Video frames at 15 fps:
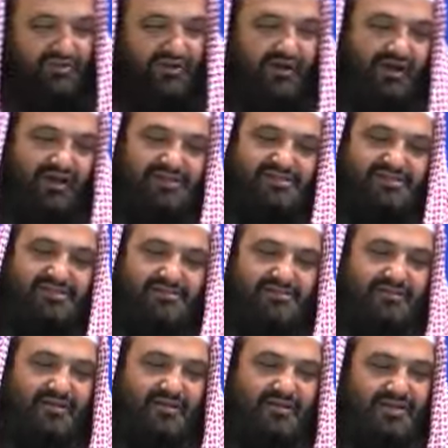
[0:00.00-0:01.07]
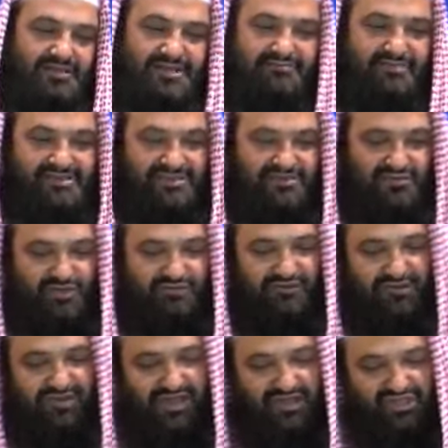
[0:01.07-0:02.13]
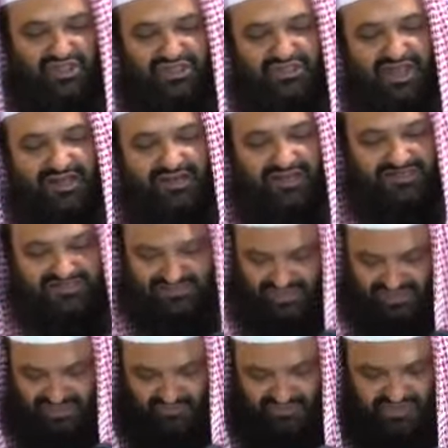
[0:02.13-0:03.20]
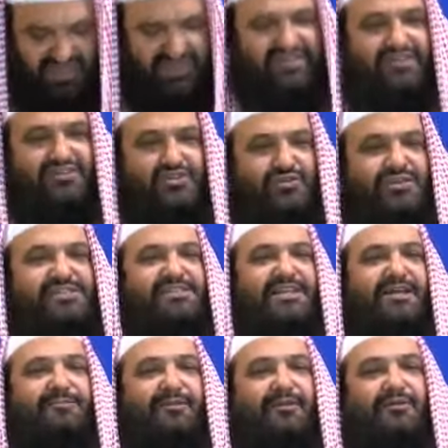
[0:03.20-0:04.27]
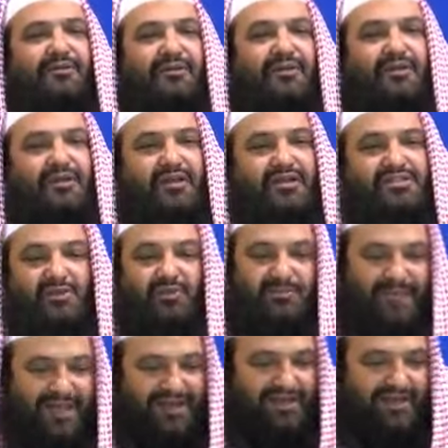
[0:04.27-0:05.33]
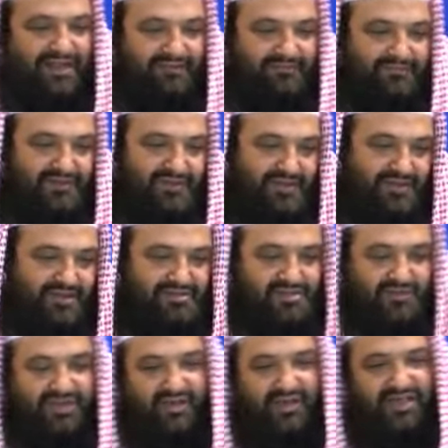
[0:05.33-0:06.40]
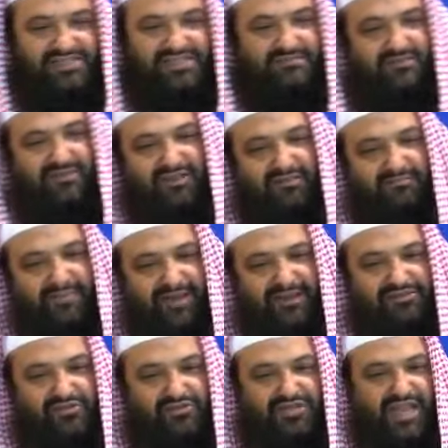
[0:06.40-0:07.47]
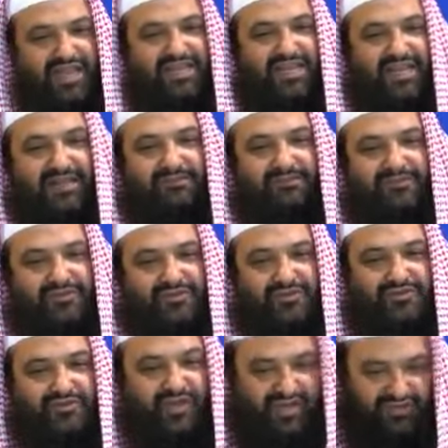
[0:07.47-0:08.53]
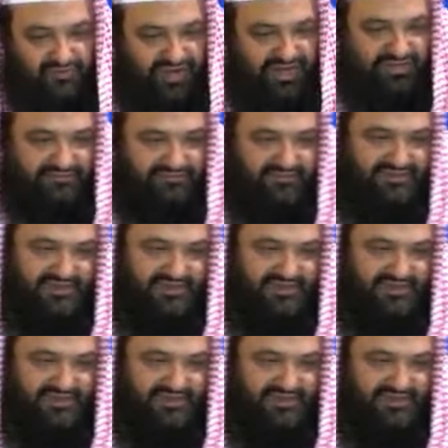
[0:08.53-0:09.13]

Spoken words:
He asks, he said, Messenger of Allah, she died last night, and we hated to disturb you, so we buried her. So he asked some of the companions to take him to her grave.